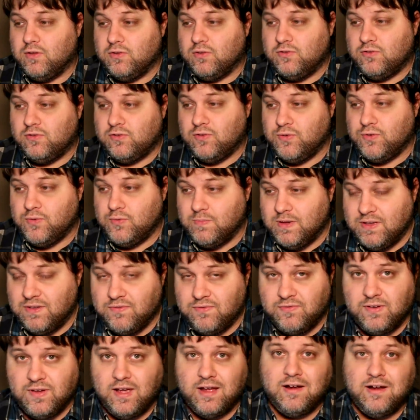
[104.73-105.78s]
to be
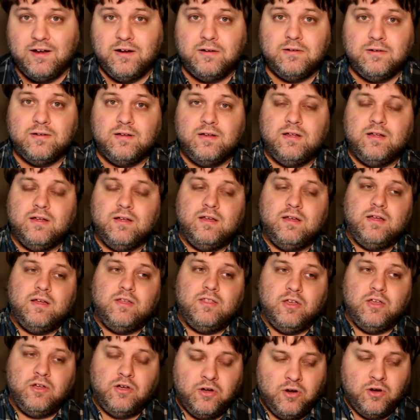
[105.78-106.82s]
fair,
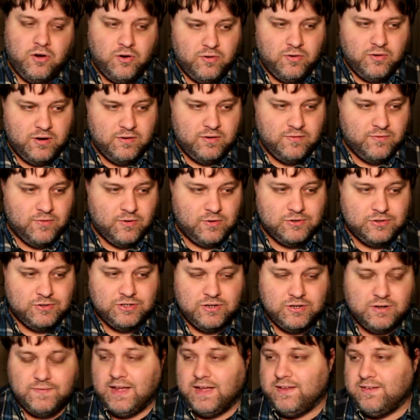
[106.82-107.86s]
the current
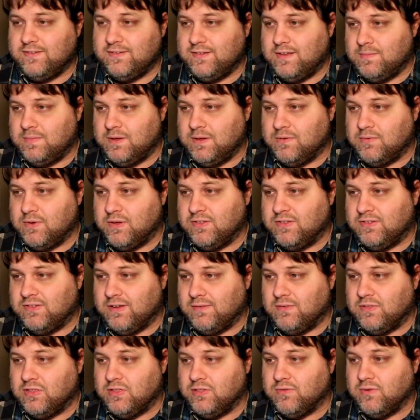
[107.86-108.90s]
version of S C P one
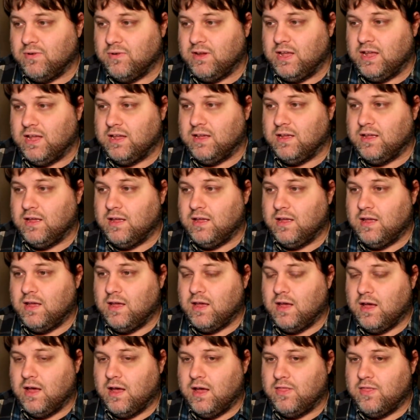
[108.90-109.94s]
seventy-three
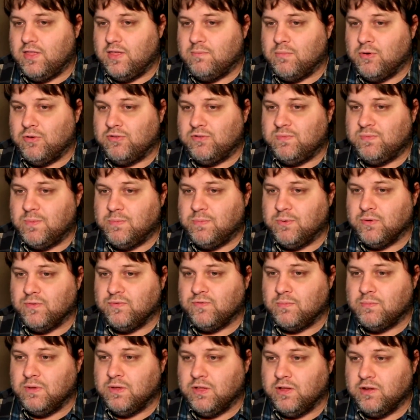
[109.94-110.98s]
uh, that most people are
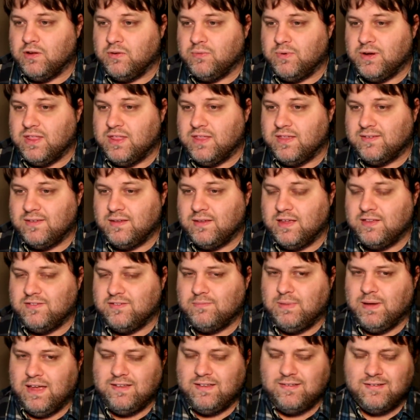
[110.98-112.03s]
familiar with is, is
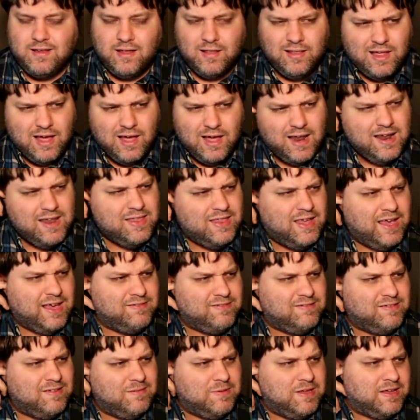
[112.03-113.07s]
based a lot in the
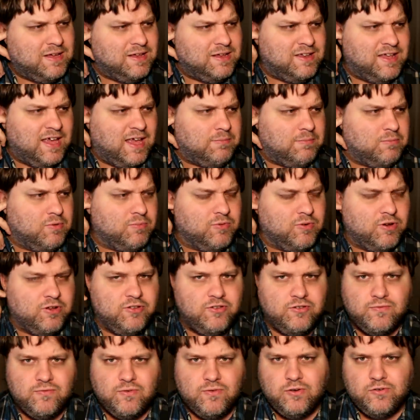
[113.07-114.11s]
S C P Containment
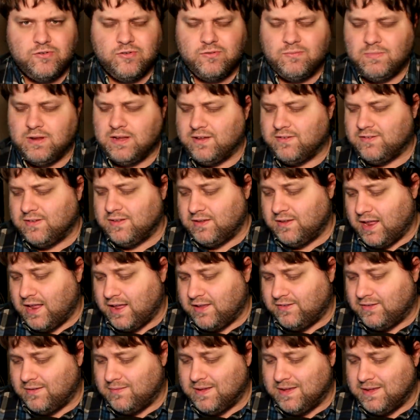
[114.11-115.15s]
Breach version, because in the
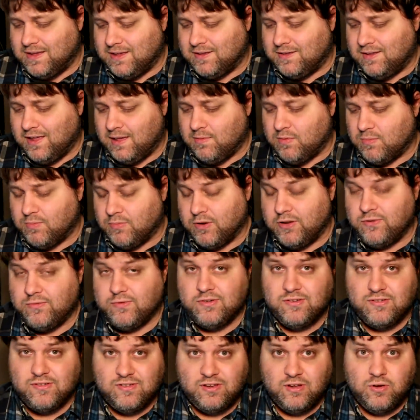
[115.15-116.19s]
S C P Containment Breach,
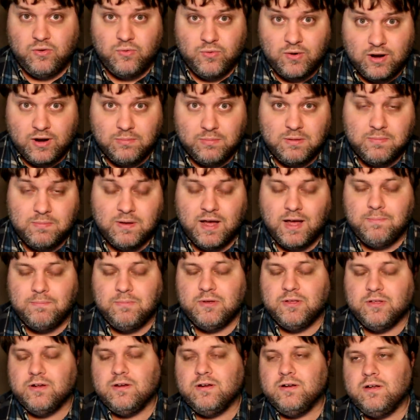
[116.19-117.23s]
which is incredibly
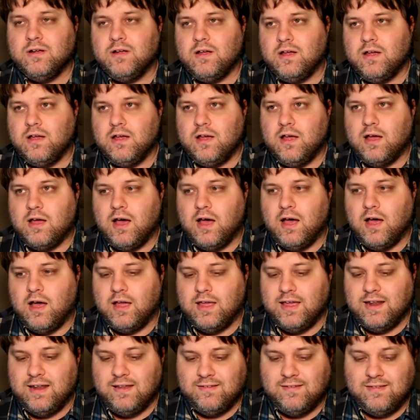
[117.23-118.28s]
popular, uh,
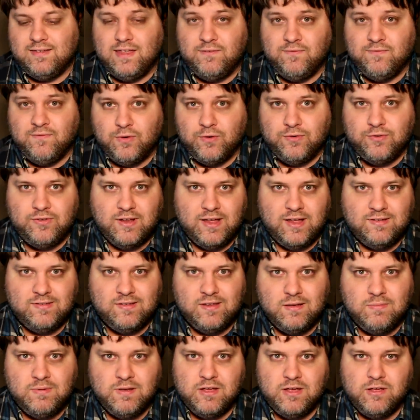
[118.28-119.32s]
it is the first S
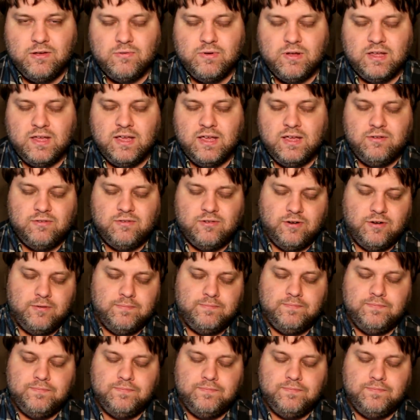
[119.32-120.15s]
C P you encounter.